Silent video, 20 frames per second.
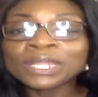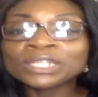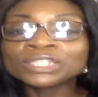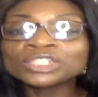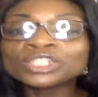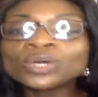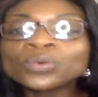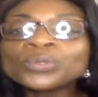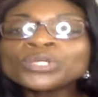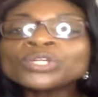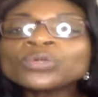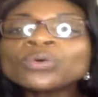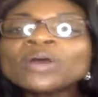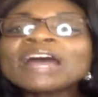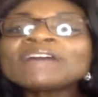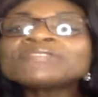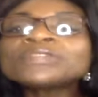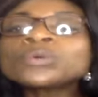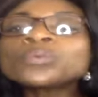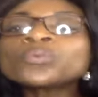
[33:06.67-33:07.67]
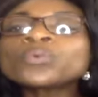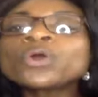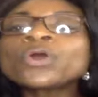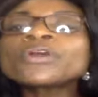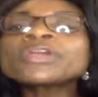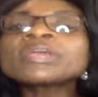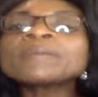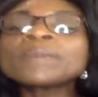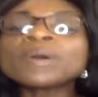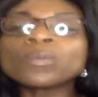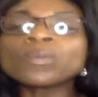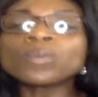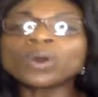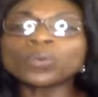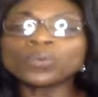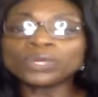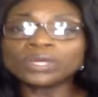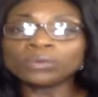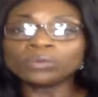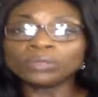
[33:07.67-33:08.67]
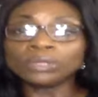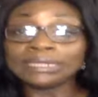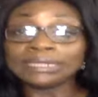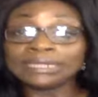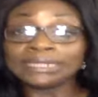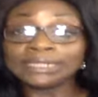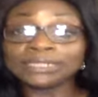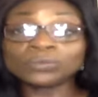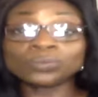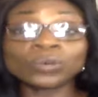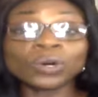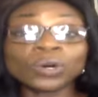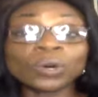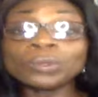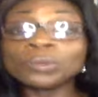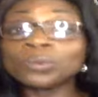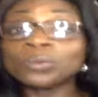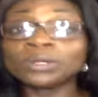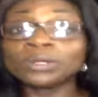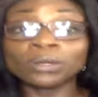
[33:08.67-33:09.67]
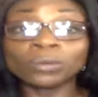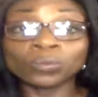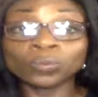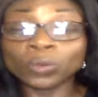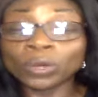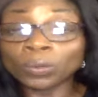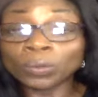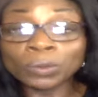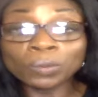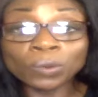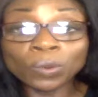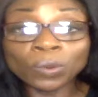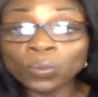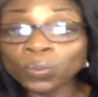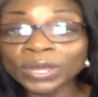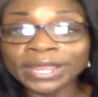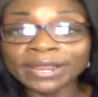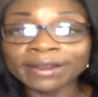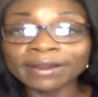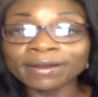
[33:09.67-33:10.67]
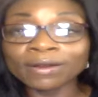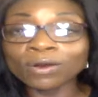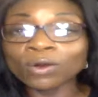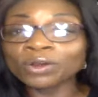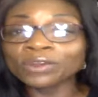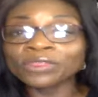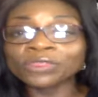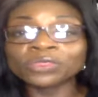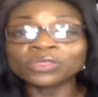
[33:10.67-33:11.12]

So we don't have to worry about what we will eat, what we will what we will wear or